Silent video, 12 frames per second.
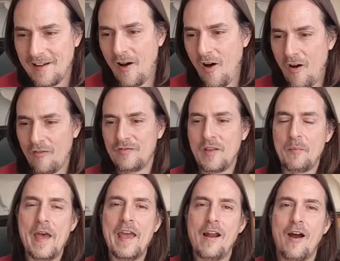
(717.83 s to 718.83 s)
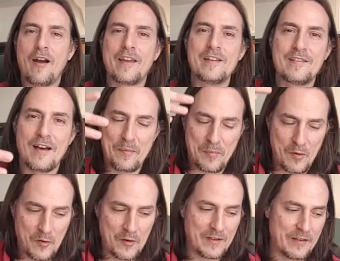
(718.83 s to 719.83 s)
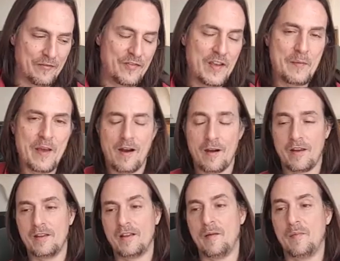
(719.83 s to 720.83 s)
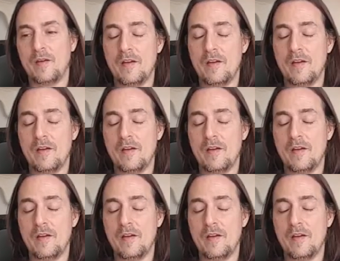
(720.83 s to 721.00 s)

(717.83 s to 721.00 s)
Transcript: of the male archetype or the female archetype.